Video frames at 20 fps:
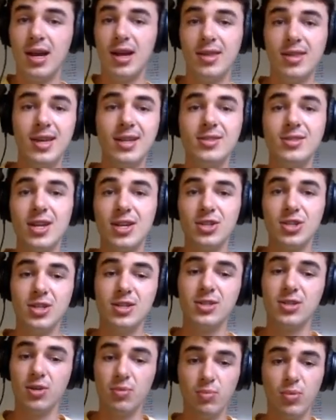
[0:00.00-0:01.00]
And that section
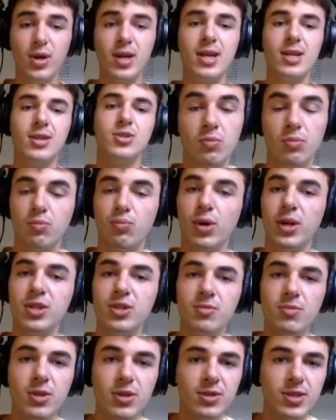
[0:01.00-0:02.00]
is our bridge. Bridge
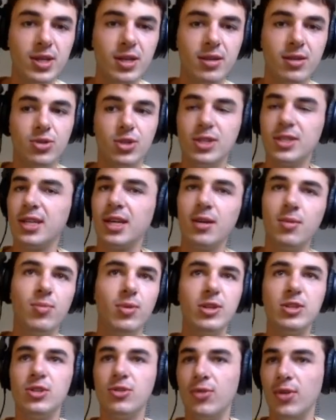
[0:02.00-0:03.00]
in music, just like a
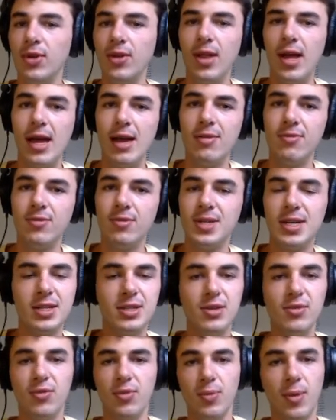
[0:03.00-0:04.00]
bridge in real life. It takes
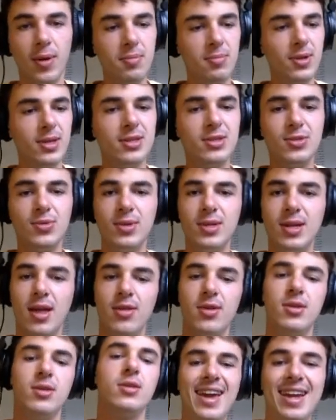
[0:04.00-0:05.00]
you from one place to
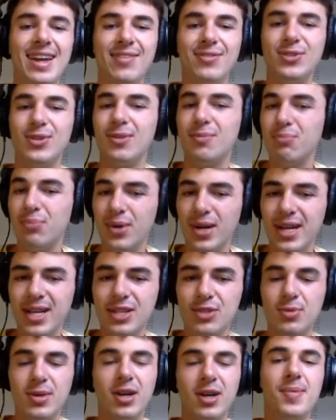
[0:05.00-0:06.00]
another. And after our
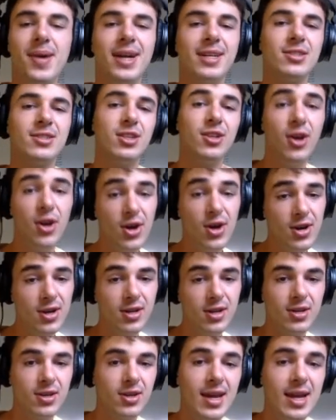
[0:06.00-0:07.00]
bridge, we go back to the
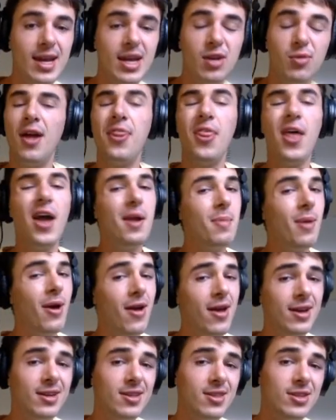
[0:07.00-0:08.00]
hook. And I thought about
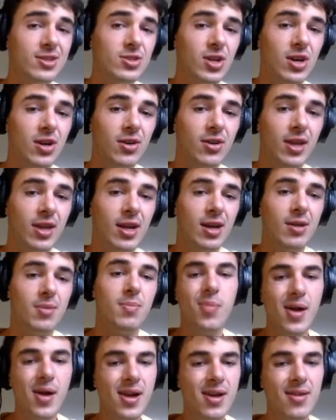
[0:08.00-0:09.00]
ending the song there,
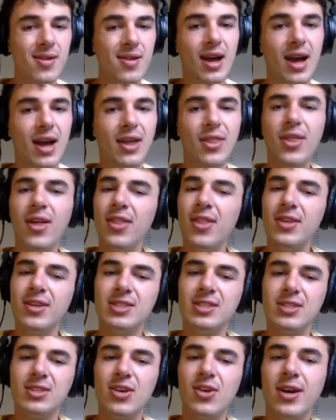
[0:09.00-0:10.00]
but I thought this
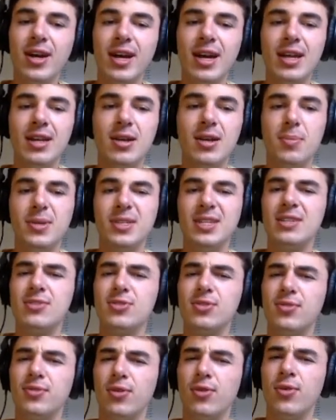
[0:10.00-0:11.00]
song had
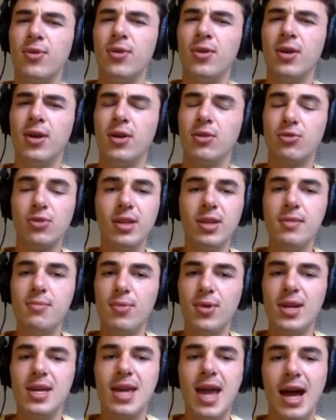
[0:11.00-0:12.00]
potential for a really
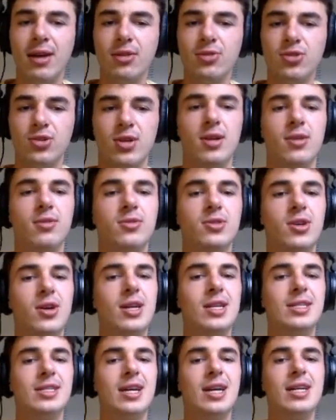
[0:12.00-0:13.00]
pretty outro, so I
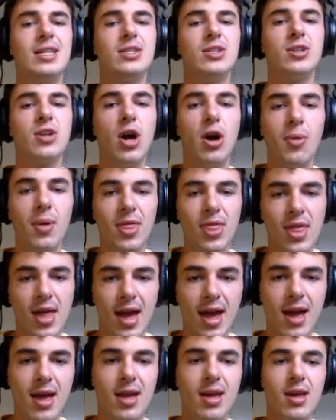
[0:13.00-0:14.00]
decided to go with
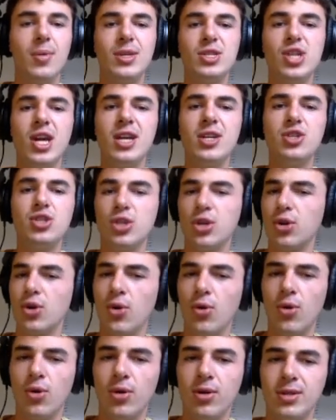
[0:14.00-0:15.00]
that. Change the
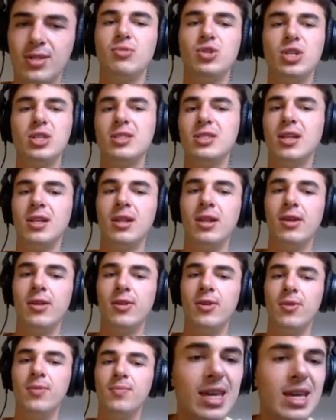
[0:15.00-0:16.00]
chords just a
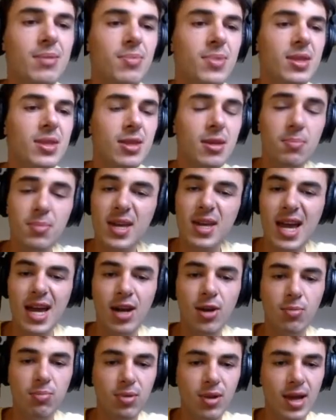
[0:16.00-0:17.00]
little, keep the
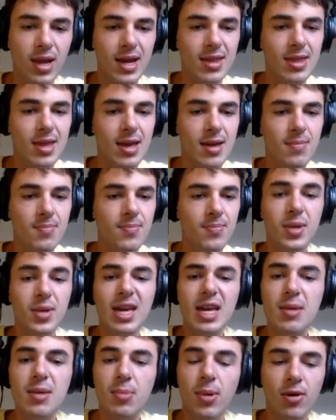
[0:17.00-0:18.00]
piano playing them, we
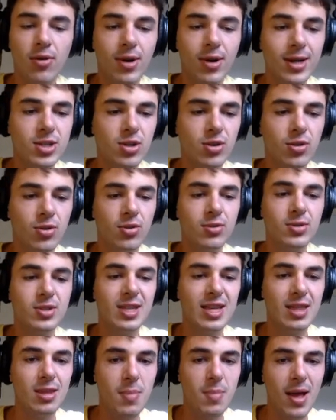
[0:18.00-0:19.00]
keep our original
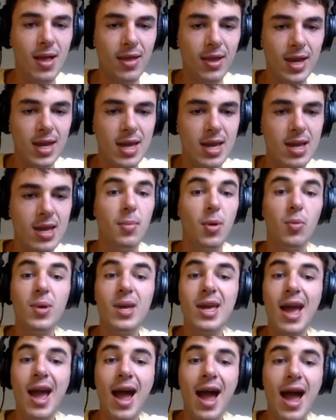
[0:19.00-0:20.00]
synth melody, but
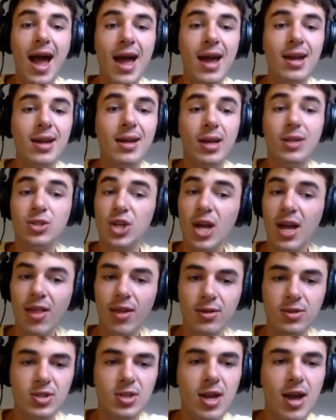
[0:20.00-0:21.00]
we add a cello
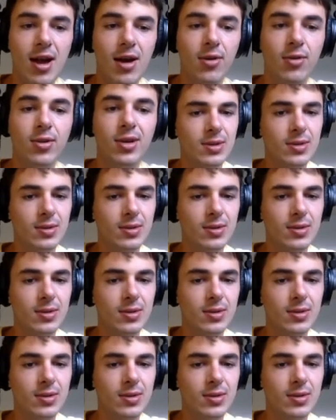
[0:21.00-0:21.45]
sound.